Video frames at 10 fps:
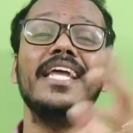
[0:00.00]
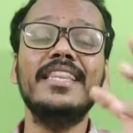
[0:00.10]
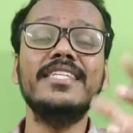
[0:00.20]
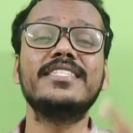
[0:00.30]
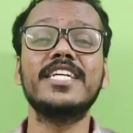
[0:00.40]
In
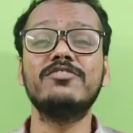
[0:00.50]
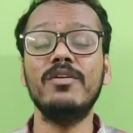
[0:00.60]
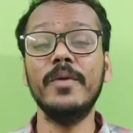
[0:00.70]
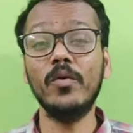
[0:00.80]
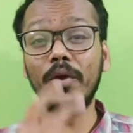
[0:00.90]
this case
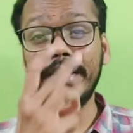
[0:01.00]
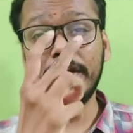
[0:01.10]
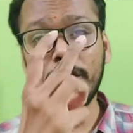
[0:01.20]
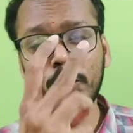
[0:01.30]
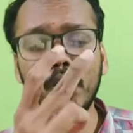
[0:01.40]
we'll be
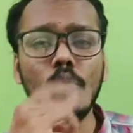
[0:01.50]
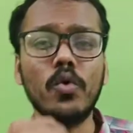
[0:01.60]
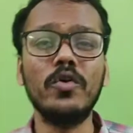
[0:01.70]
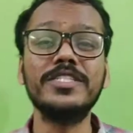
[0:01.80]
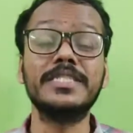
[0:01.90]
coding 2
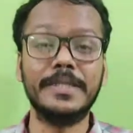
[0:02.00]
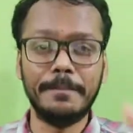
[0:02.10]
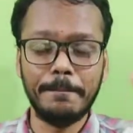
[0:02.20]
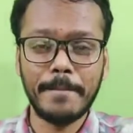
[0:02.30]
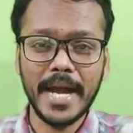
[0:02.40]
codes,
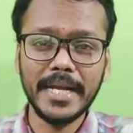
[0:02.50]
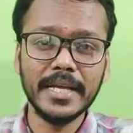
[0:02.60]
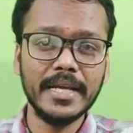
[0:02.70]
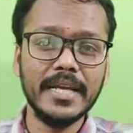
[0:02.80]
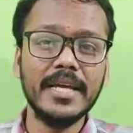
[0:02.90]
but
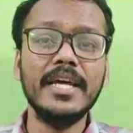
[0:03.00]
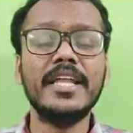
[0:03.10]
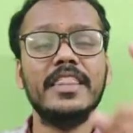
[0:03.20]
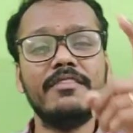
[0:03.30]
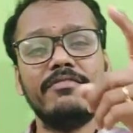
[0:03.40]

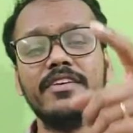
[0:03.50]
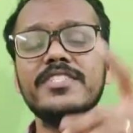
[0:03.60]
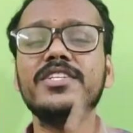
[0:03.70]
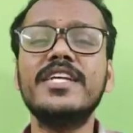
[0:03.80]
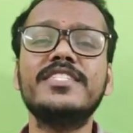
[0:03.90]
the
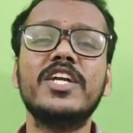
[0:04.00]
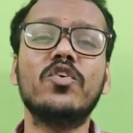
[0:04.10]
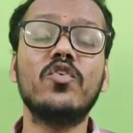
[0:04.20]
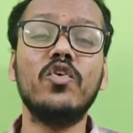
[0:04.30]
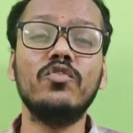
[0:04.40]
first
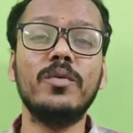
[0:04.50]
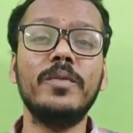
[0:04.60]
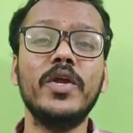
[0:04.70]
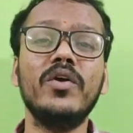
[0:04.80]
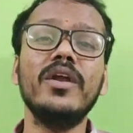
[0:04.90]
listed code would
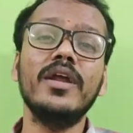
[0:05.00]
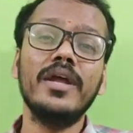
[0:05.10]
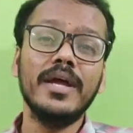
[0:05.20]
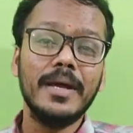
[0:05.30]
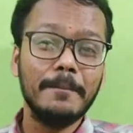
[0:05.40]
be your
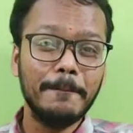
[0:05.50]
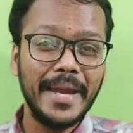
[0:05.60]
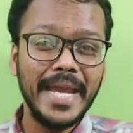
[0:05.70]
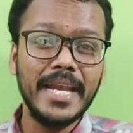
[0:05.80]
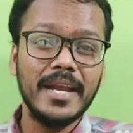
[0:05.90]

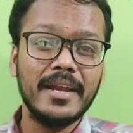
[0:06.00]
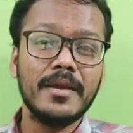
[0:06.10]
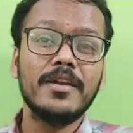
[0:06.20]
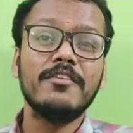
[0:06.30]
main